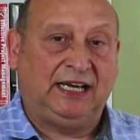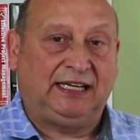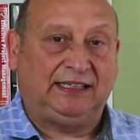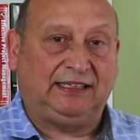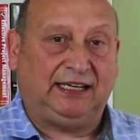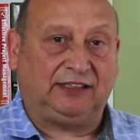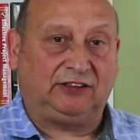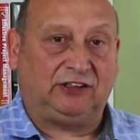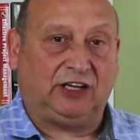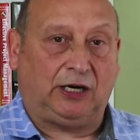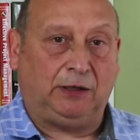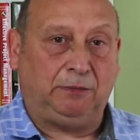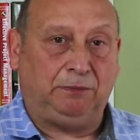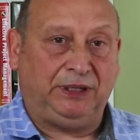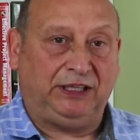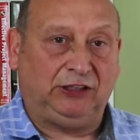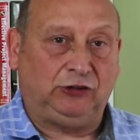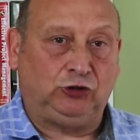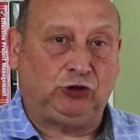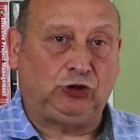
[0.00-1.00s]
that are
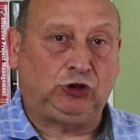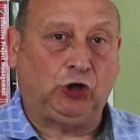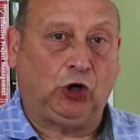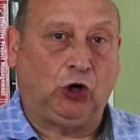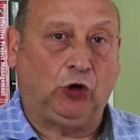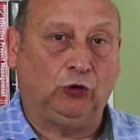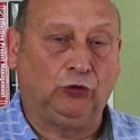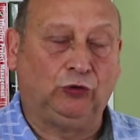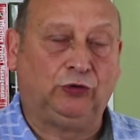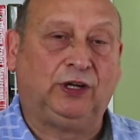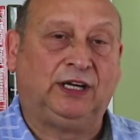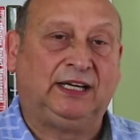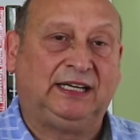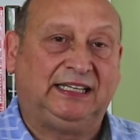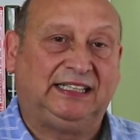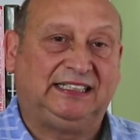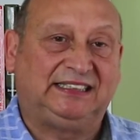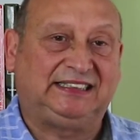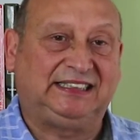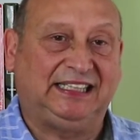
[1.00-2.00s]
being shown
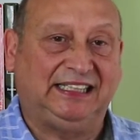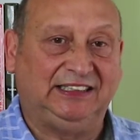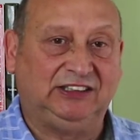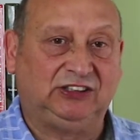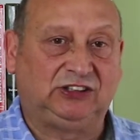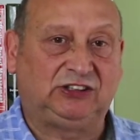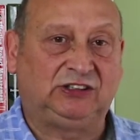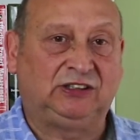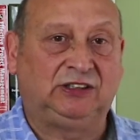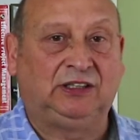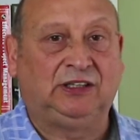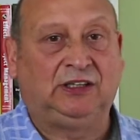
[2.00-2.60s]
since